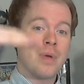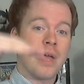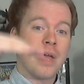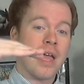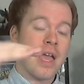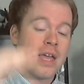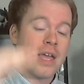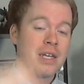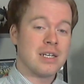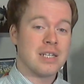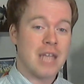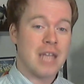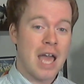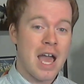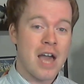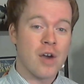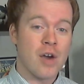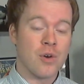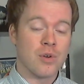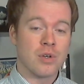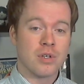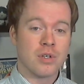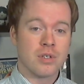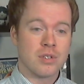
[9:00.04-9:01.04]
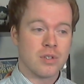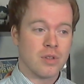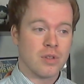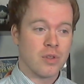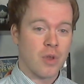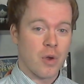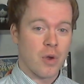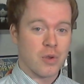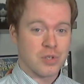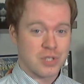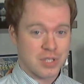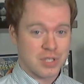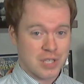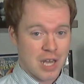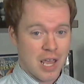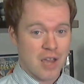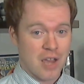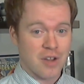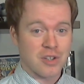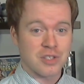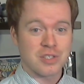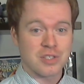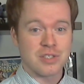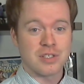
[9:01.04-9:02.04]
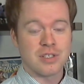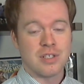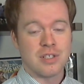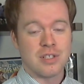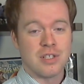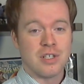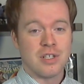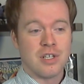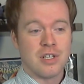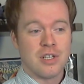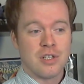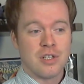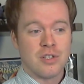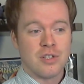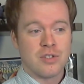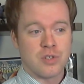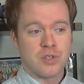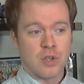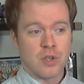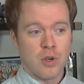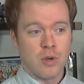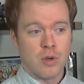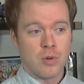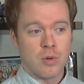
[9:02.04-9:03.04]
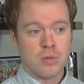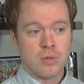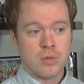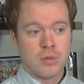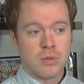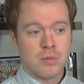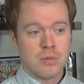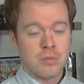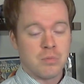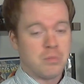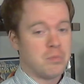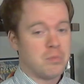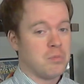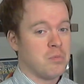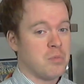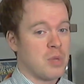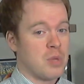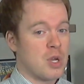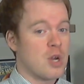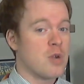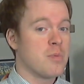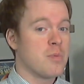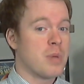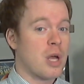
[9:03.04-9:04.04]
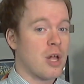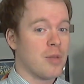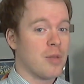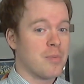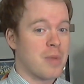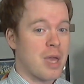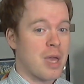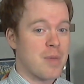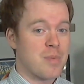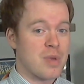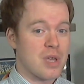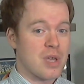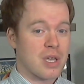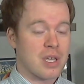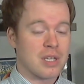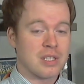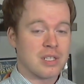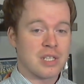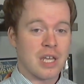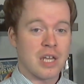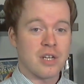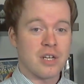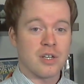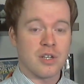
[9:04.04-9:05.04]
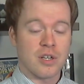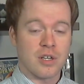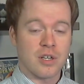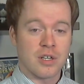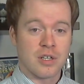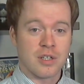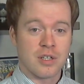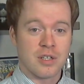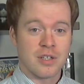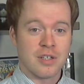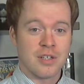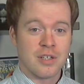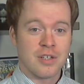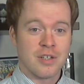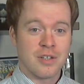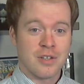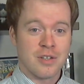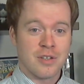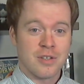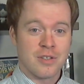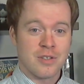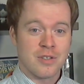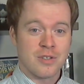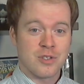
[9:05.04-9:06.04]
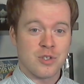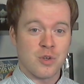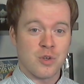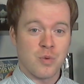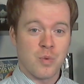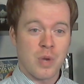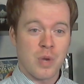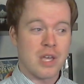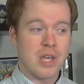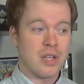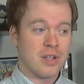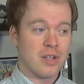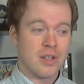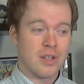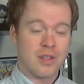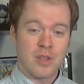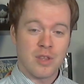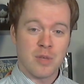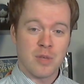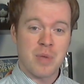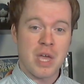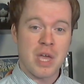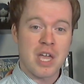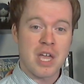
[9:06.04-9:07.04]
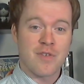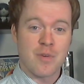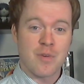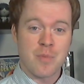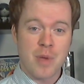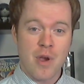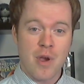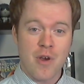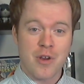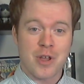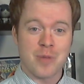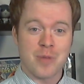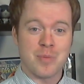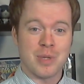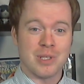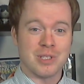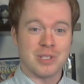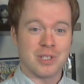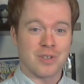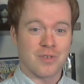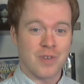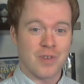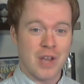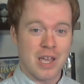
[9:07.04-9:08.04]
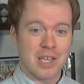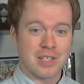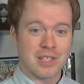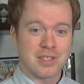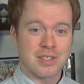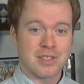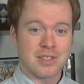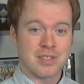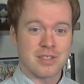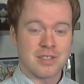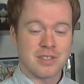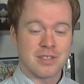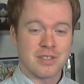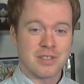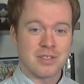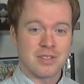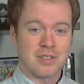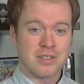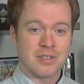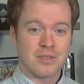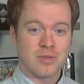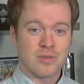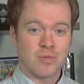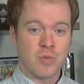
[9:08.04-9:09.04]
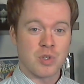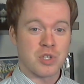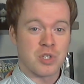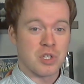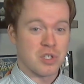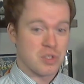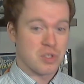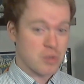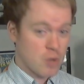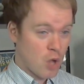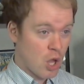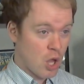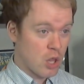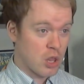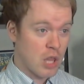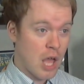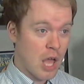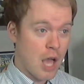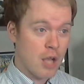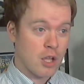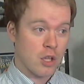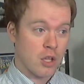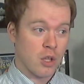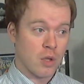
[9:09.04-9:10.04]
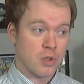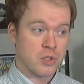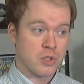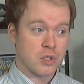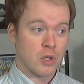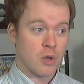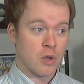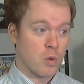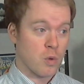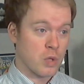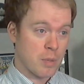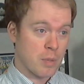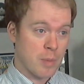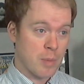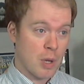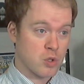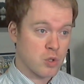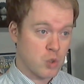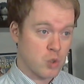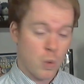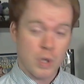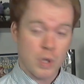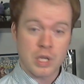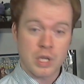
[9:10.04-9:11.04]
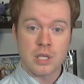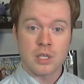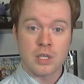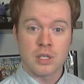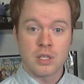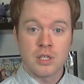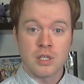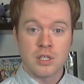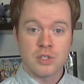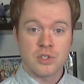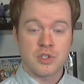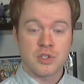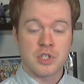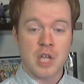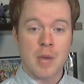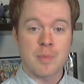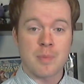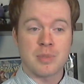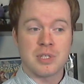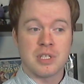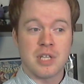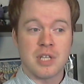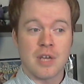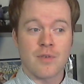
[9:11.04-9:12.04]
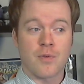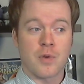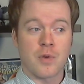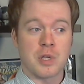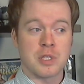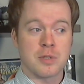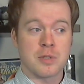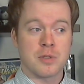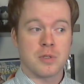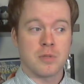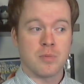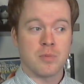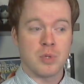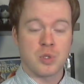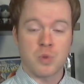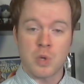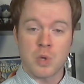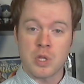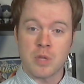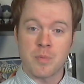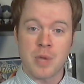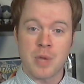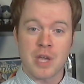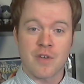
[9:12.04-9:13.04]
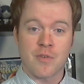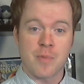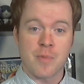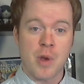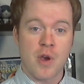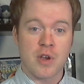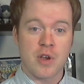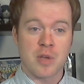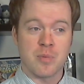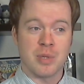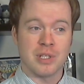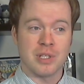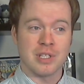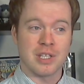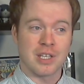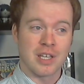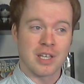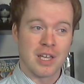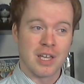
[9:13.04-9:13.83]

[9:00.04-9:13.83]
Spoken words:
and down those stairs. So Mirabelle may be a contender to win the Bank of America building race, which is a lot closer, only about 20 steps difference between the Bank of America building